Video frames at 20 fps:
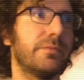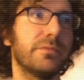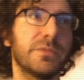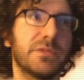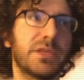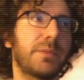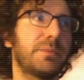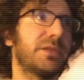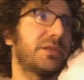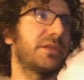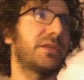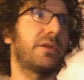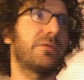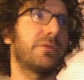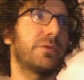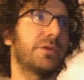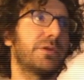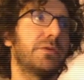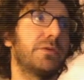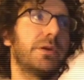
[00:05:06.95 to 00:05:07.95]
types of stuff
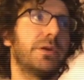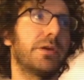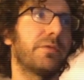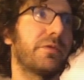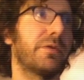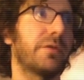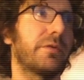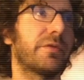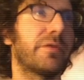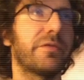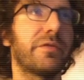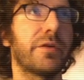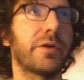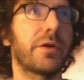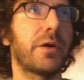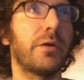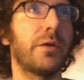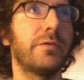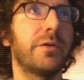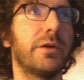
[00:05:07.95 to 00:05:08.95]
we're doing for
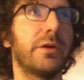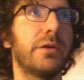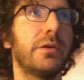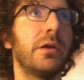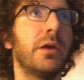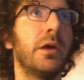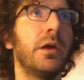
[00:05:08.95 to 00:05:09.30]
COVID,